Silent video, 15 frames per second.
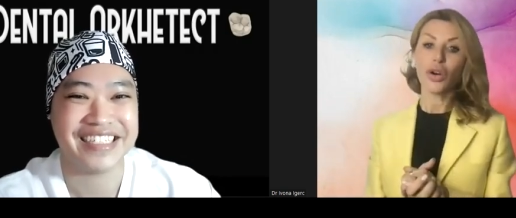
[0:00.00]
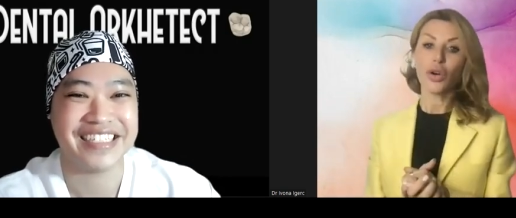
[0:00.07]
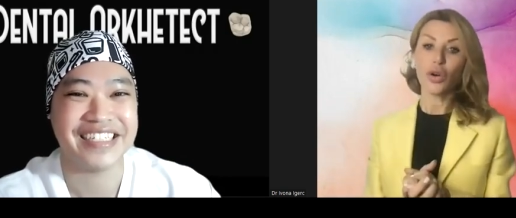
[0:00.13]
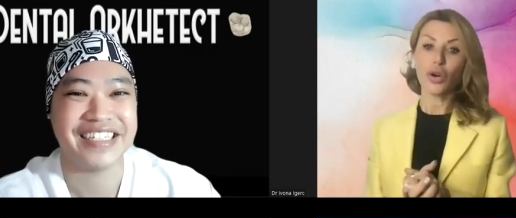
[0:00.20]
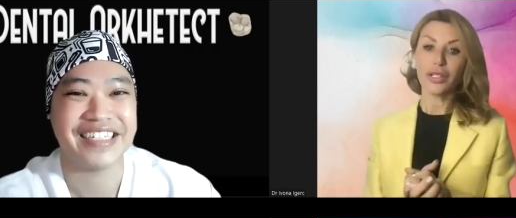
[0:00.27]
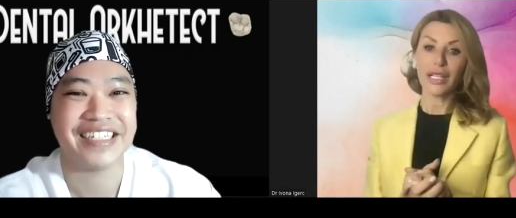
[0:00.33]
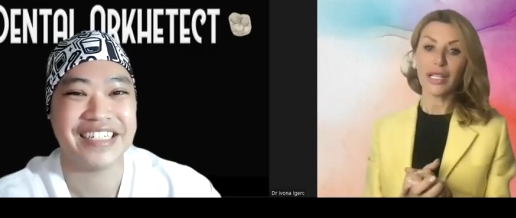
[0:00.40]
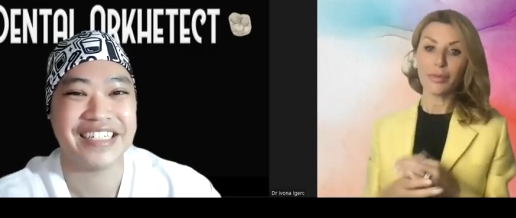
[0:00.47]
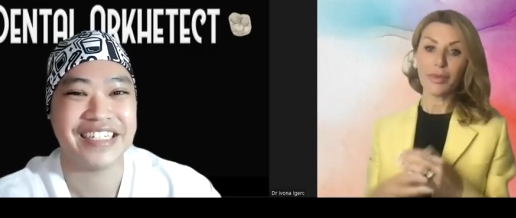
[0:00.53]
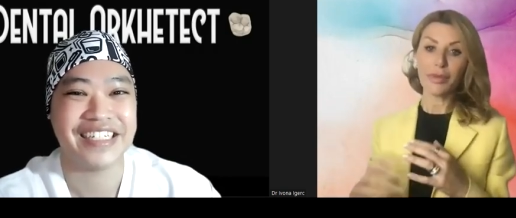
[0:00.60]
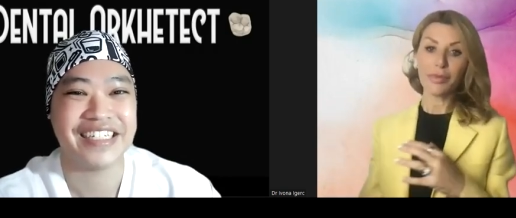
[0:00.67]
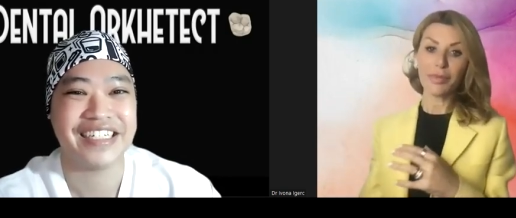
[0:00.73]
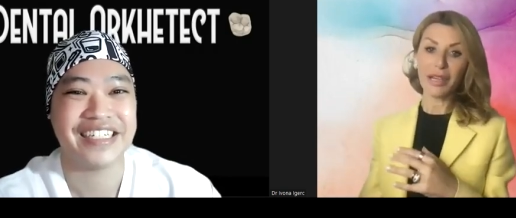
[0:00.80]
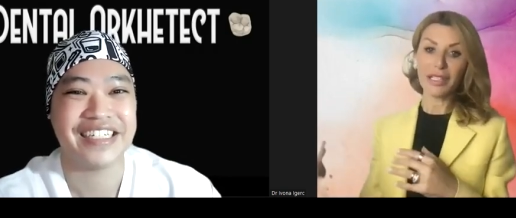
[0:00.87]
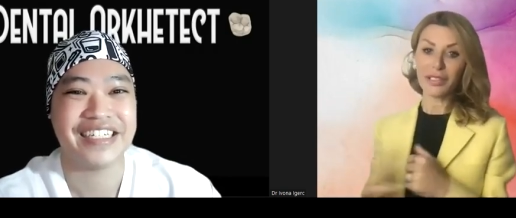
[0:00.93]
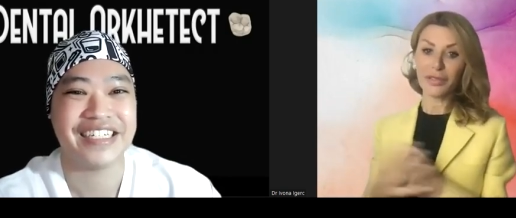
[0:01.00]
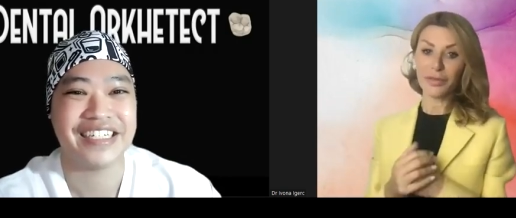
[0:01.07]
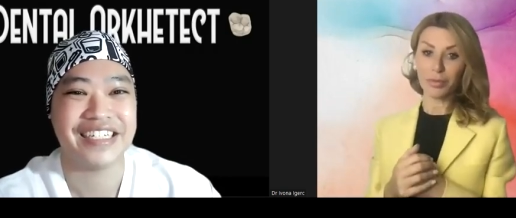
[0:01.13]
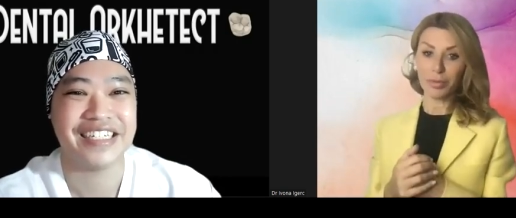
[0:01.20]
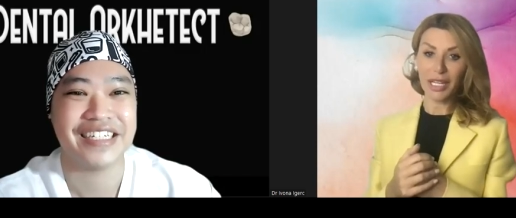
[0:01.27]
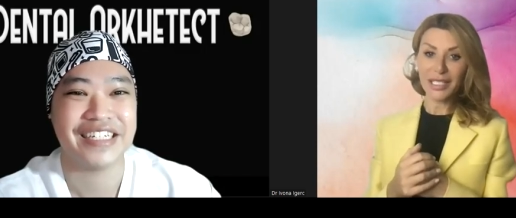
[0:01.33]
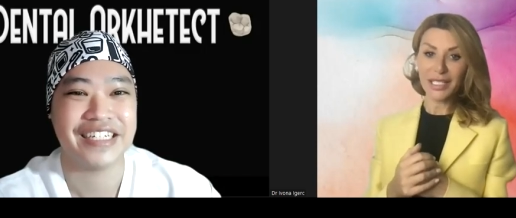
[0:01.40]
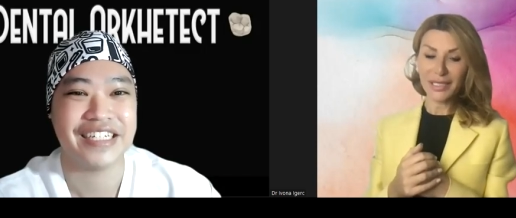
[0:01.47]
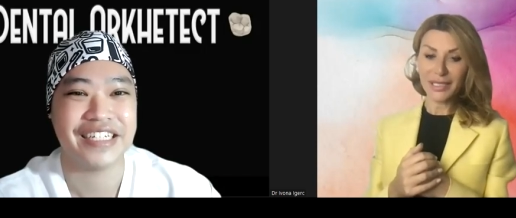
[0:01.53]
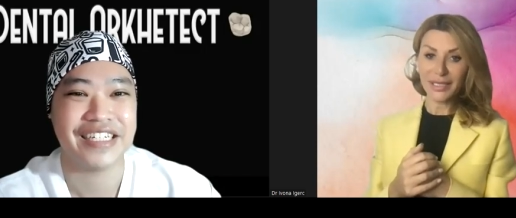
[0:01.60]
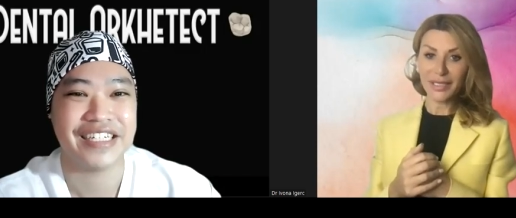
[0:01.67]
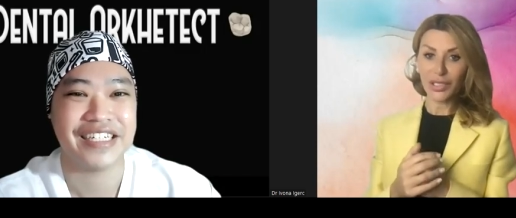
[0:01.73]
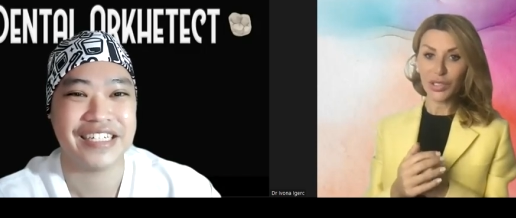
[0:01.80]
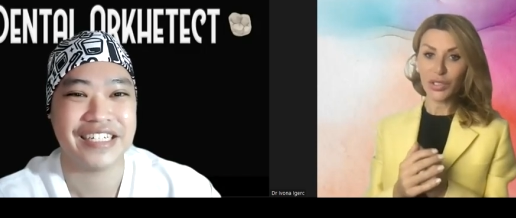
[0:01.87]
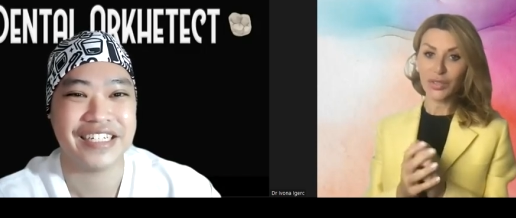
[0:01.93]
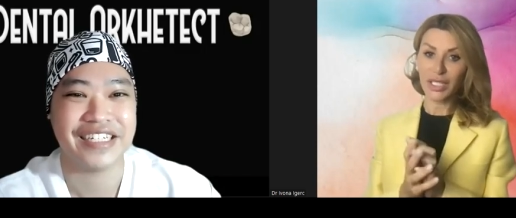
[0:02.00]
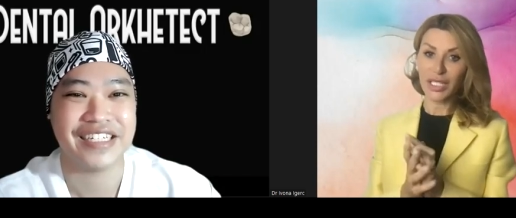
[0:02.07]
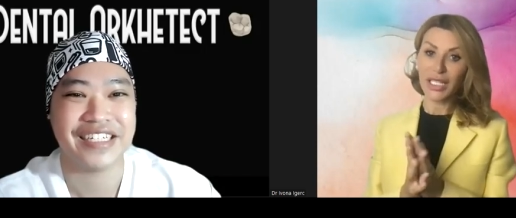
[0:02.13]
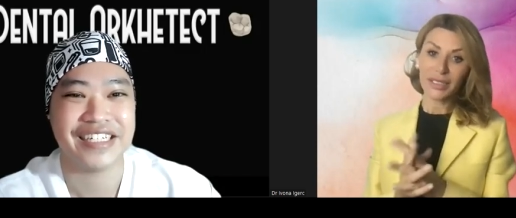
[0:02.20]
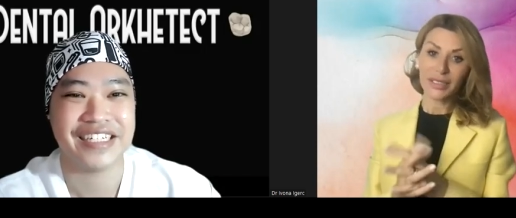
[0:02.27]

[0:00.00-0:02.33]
Speaker 1: or they may be better for plastic surgery.